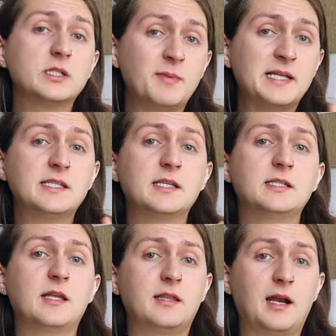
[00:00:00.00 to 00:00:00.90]

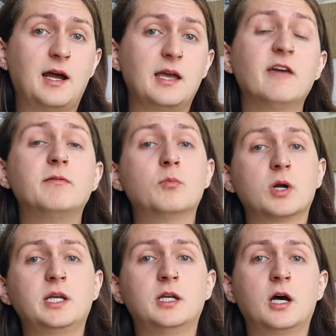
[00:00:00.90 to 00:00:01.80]
spaces that I have been
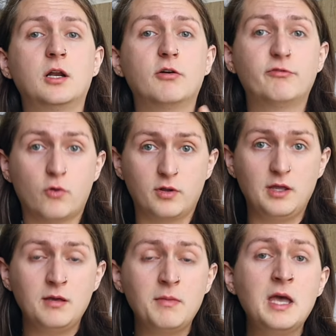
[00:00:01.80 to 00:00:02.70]
working on for
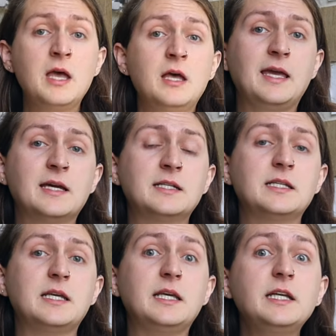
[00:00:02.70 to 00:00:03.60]
them, and
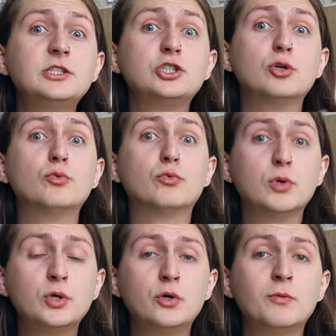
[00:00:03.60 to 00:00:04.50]
each
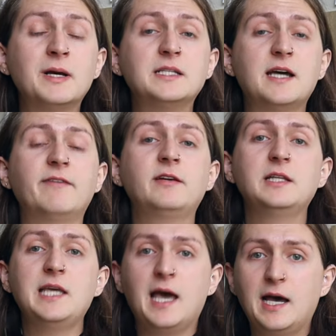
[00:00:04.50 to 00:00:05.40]
room
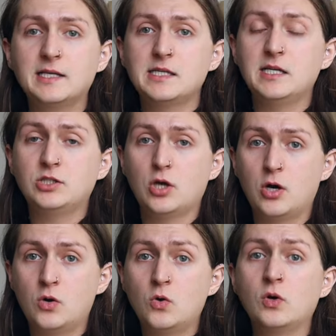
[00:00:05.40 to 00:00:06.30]
definitely has its
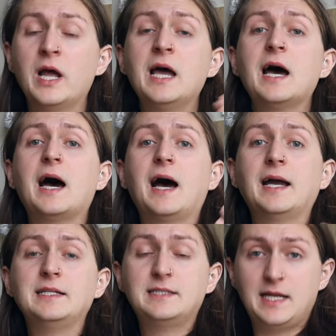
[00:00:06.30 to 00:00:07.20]
own
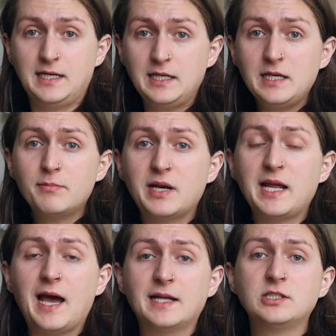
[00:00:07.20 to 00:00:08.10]
identity, I
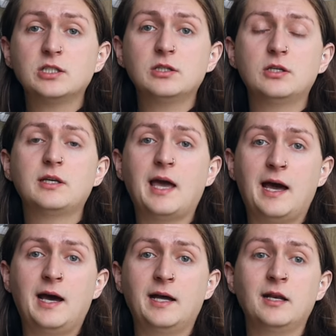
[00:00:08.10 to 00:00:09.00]
had to look
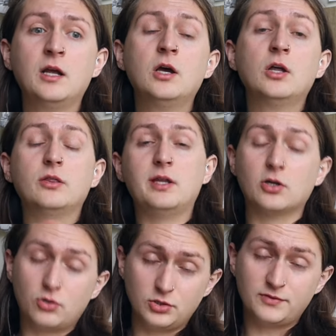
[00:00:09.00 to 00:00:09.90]
at their
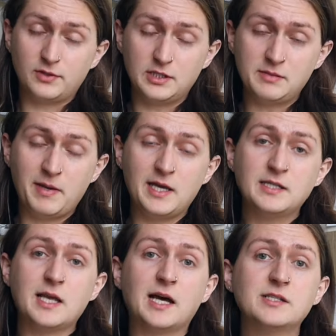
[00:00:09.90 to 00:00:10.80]
goals for the
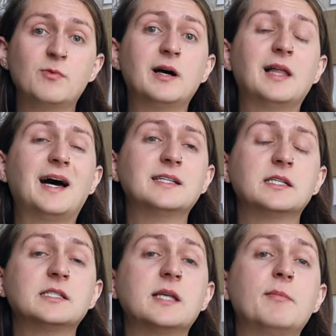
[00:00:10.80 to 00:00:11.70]
space as well as
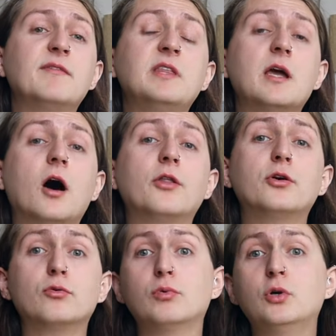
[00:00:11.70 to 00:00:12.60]
some of the
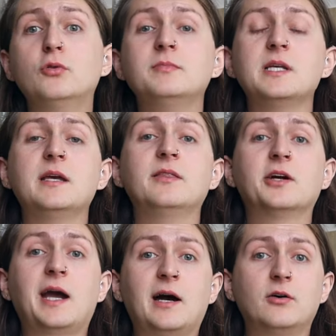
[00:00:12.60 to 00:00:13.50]
other rooms in their
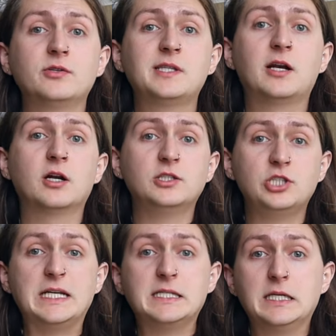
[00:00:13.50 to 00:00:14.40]
house that are
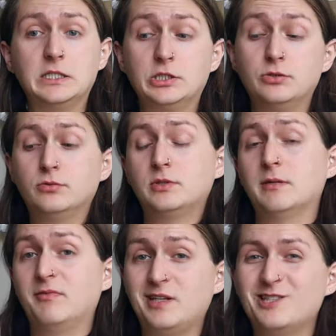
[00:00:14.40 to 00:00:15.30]
adjacent to
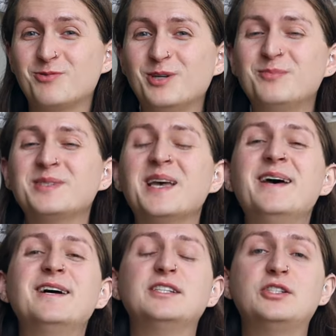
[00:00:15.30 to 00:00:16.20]
some of these rooms
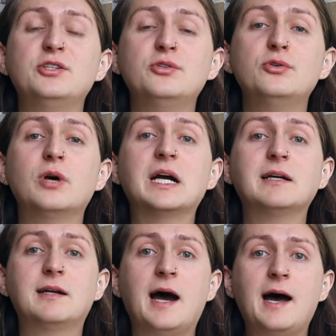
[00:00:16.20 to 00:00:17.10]

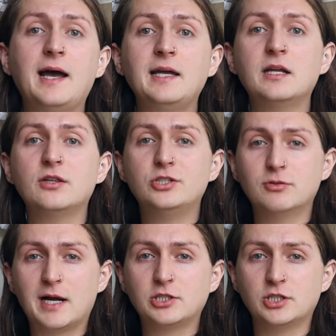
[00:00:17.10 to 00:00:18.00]
to guide the
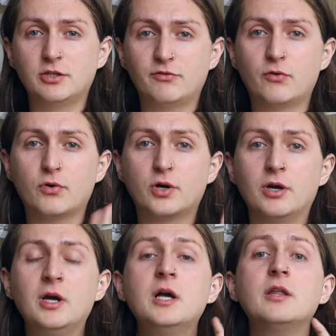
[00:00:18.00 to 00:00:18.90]
direction
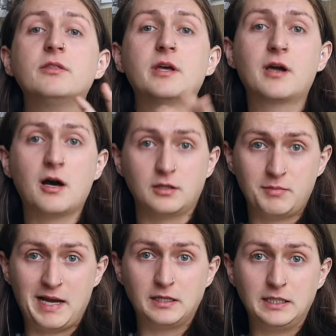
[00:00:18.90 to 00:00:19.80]
for the color
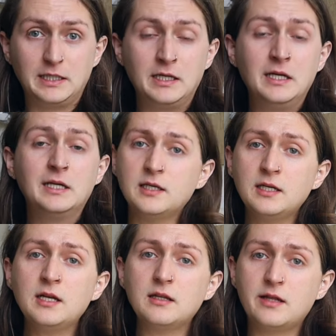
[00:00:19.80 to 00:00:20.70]
palette.
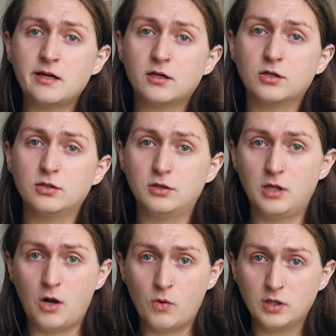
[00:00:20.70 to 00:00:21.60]
In their
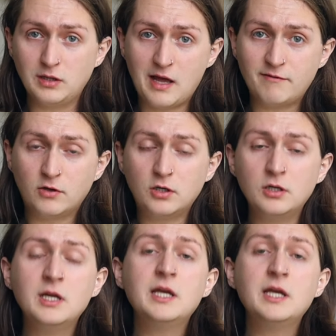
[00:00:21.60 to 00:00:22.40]
lower level